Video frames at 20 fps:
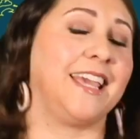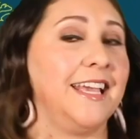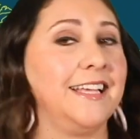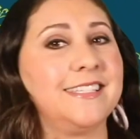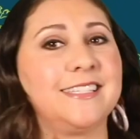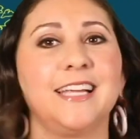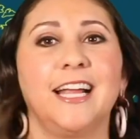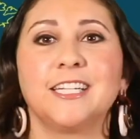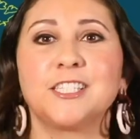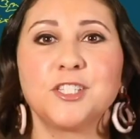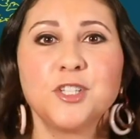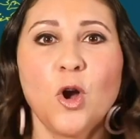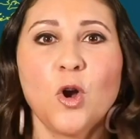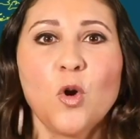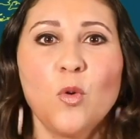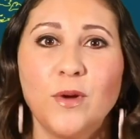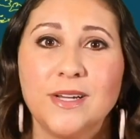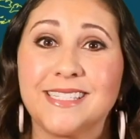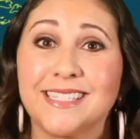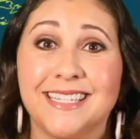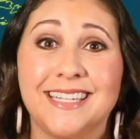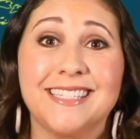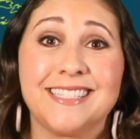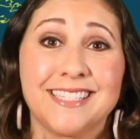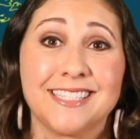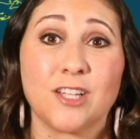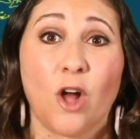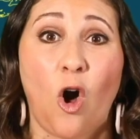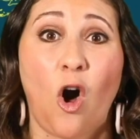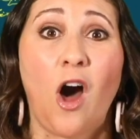Geeks, it's no
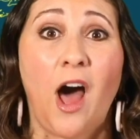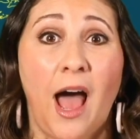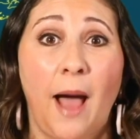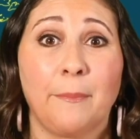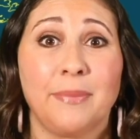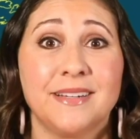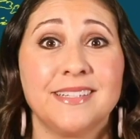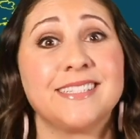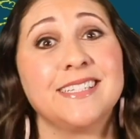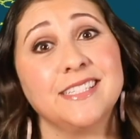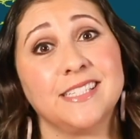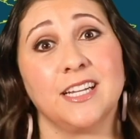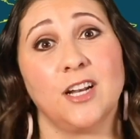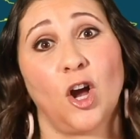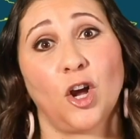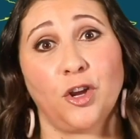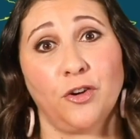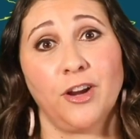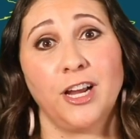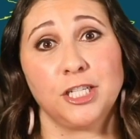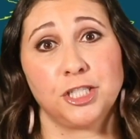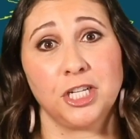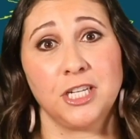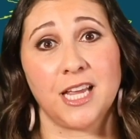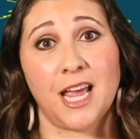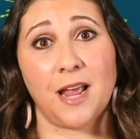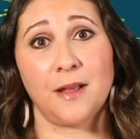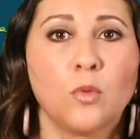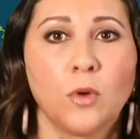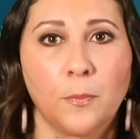coincidence this has all happened since
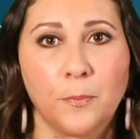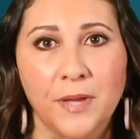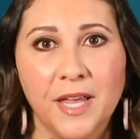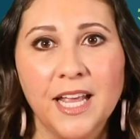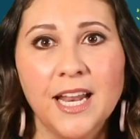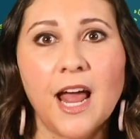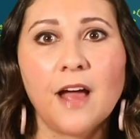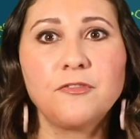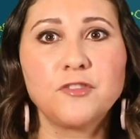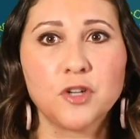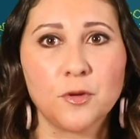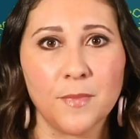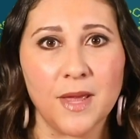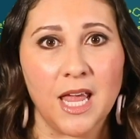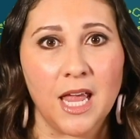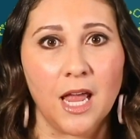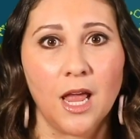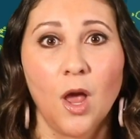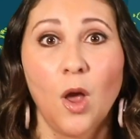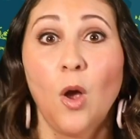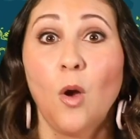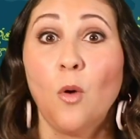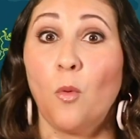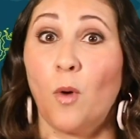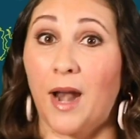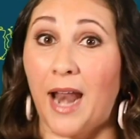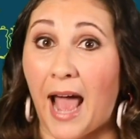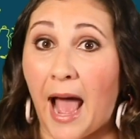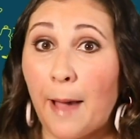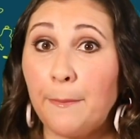Inauguration Day. Repeat after me,
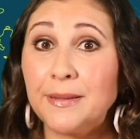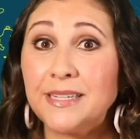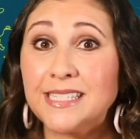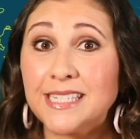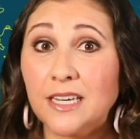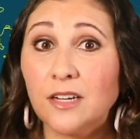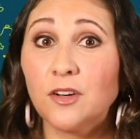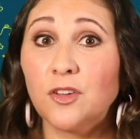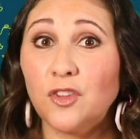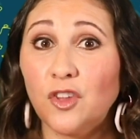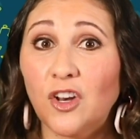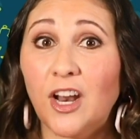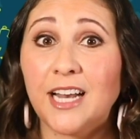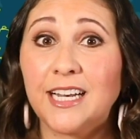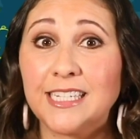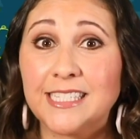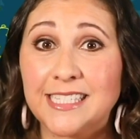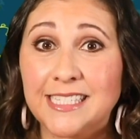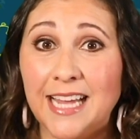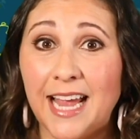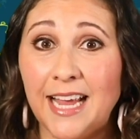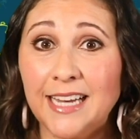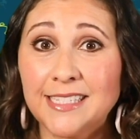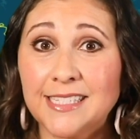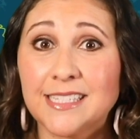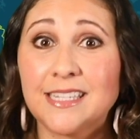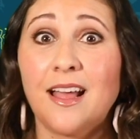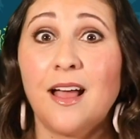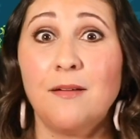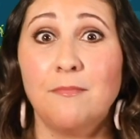what happens here in the United
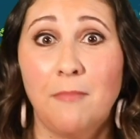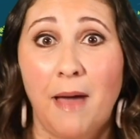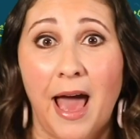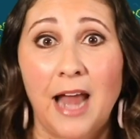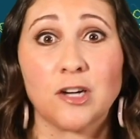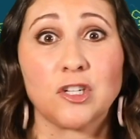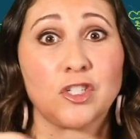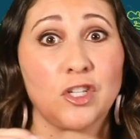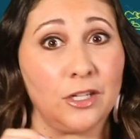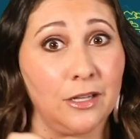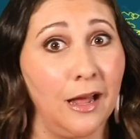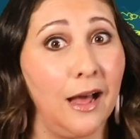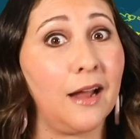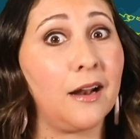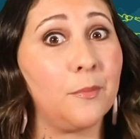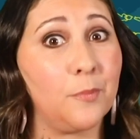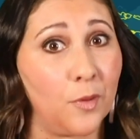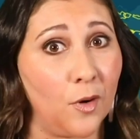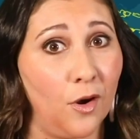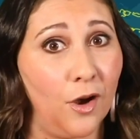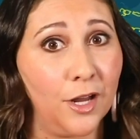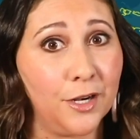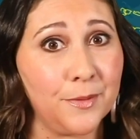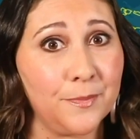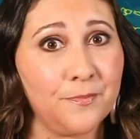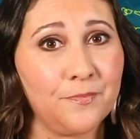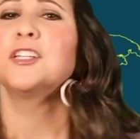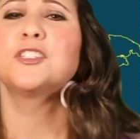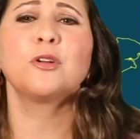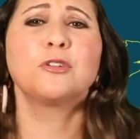States matters a lot abroad.
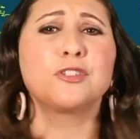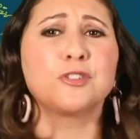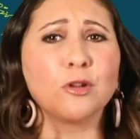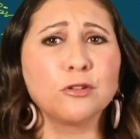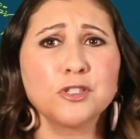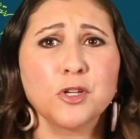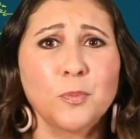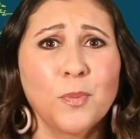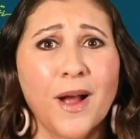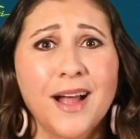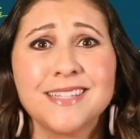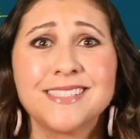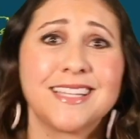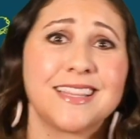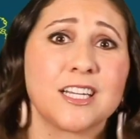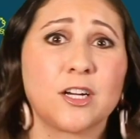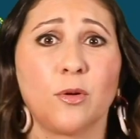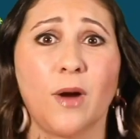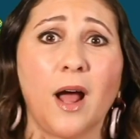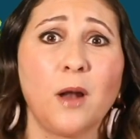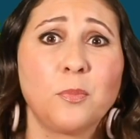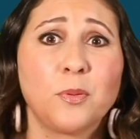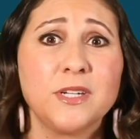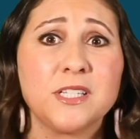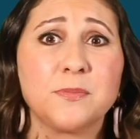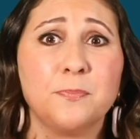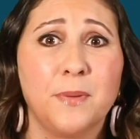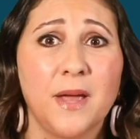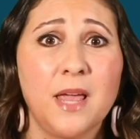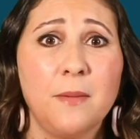So it's no surprise that the Crown
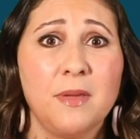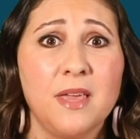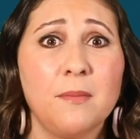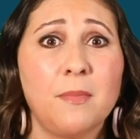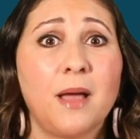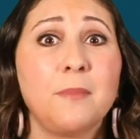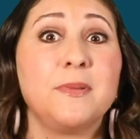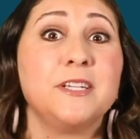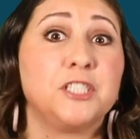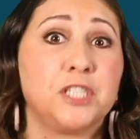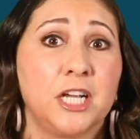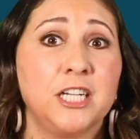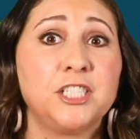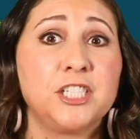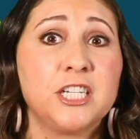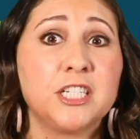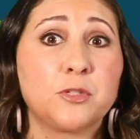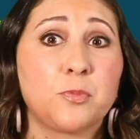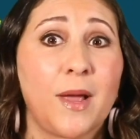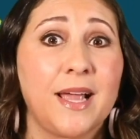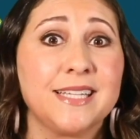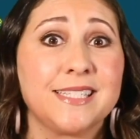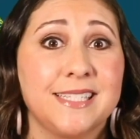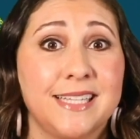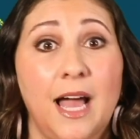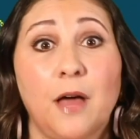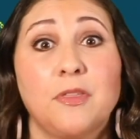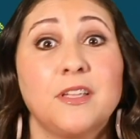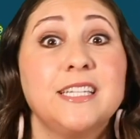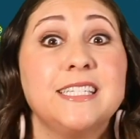Prince Baby might be changing his ways
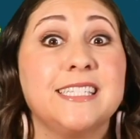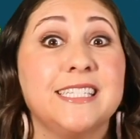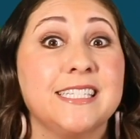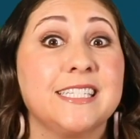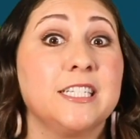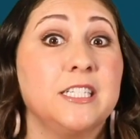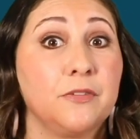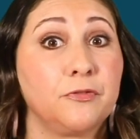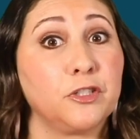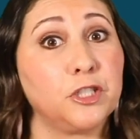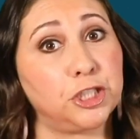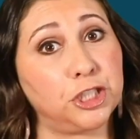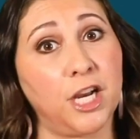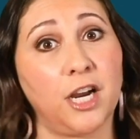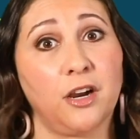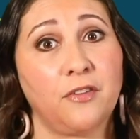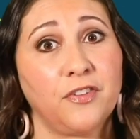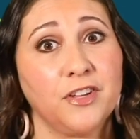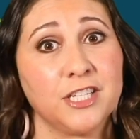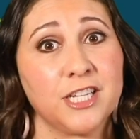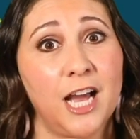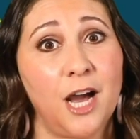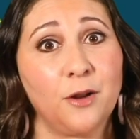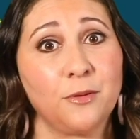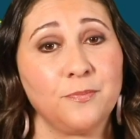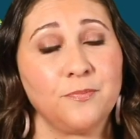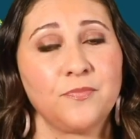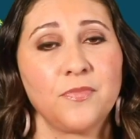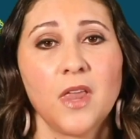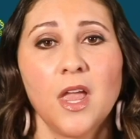now that he sees a different sheriff in town.